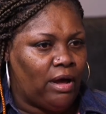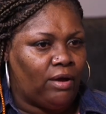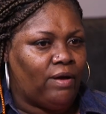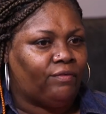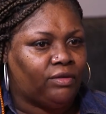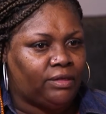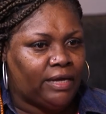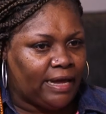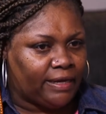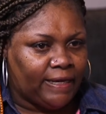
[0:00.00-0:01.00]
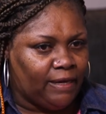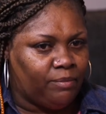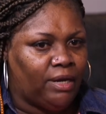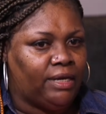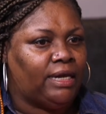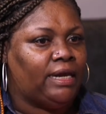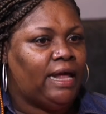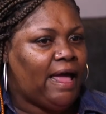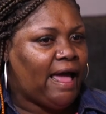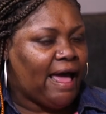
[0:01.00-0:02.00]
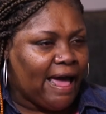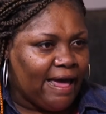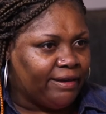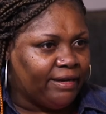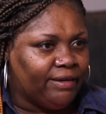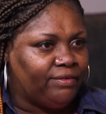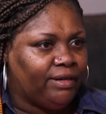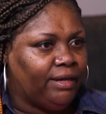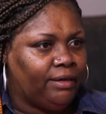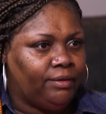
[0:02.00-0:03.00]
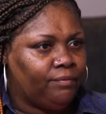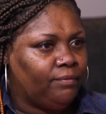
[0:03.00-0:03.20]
I don't have to keep nothing in, hide anything.